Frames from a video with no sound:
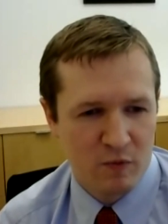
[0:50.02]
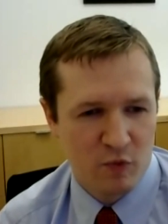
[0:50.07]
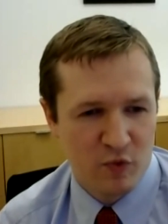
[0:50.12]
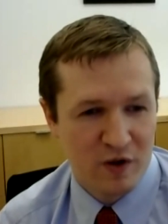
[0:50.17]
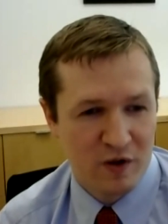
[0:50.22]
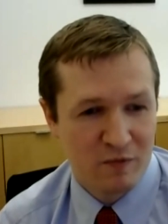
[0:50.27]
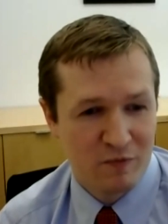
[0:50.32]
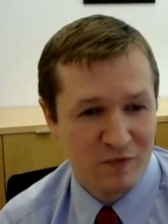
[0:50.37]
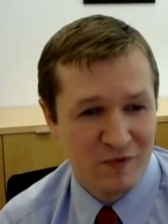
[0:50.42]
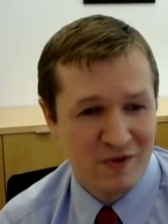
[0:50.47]

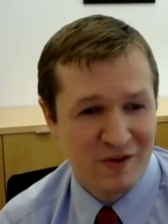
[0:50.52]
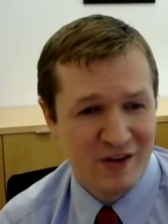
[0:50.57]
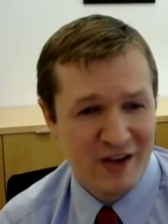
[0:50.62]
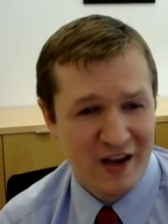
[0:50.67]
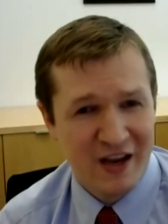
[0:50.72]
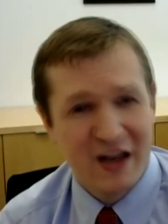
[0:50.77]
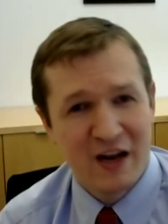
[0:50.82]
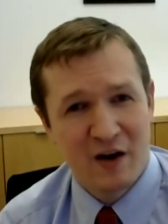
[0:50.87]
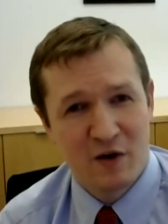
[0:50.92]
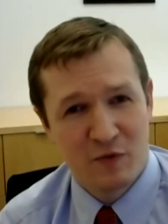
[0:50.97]
we
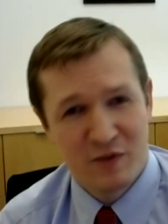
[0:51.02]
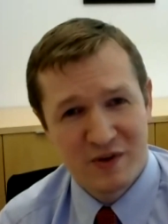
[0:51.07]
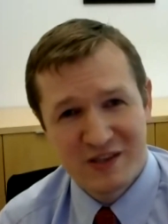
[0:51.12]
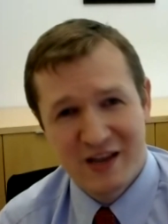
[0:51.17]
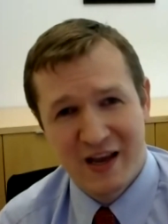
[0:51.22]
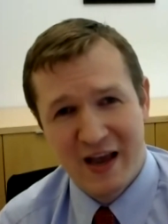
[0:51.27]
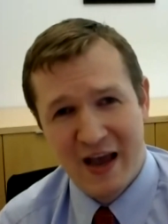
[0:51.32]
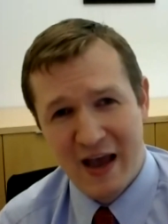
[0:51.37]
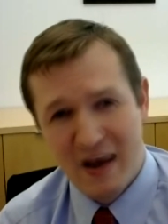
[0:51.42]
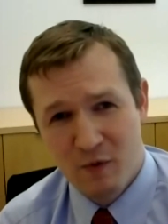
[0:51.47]
dig in and we
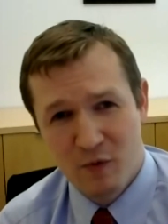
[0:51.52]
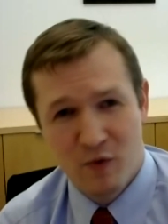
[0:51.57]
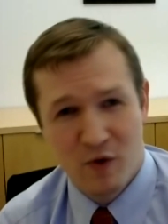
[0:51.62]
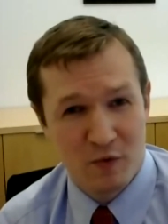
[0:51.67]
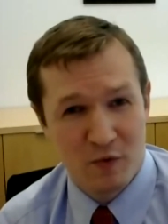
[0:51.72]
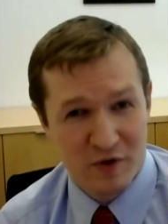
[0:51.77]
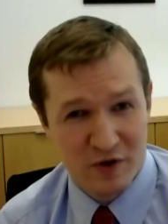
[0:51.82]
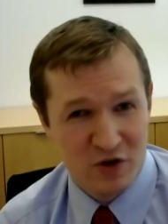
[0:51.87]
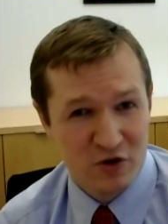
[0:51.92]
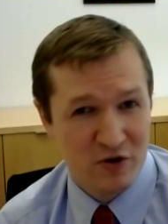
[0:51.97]
say, hey, what
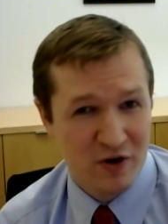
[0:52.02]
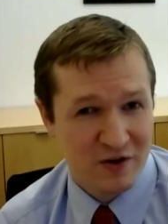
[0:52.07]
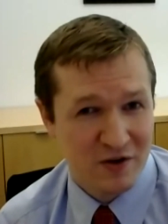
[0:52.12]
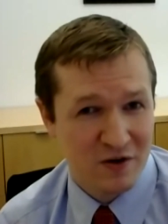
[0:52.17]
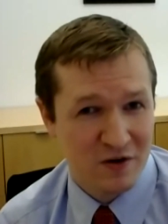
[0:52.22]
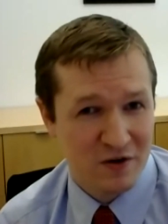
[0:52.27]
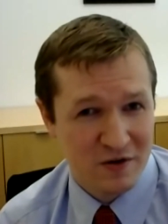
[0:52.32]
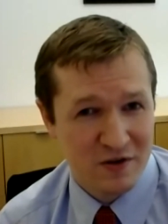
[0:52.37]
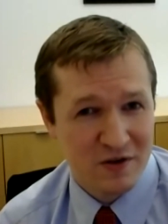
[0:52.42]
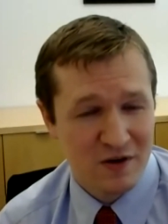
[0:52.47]
were the
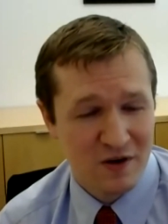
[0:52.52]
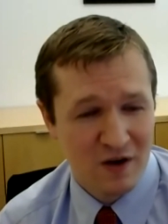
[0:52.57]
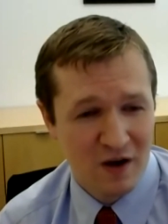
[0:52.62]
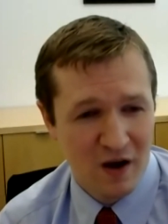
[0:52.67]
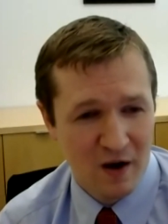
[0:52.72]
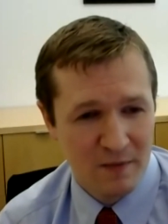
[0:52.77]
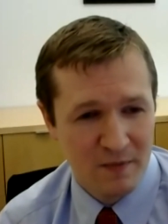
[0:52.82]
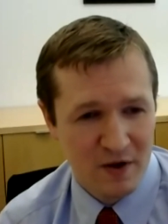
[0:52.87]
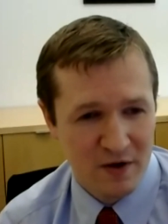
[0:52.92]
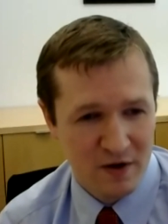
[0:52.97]
stressors
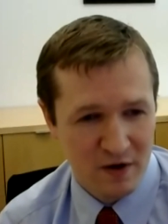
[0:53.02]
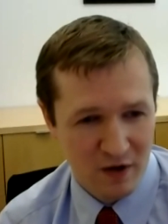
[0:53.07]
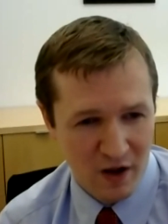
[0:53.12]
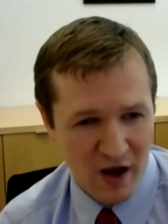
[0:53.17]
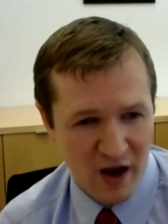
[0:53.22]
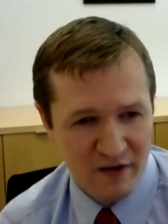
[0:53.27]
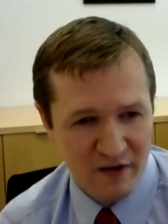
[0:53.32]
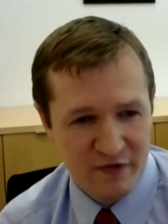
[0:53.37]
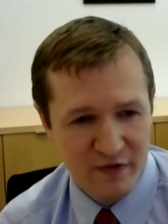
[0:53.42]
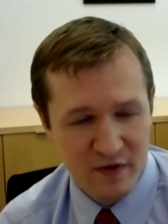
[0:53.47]
um, in your
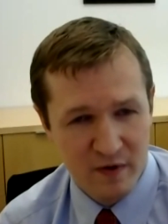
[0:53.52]
life?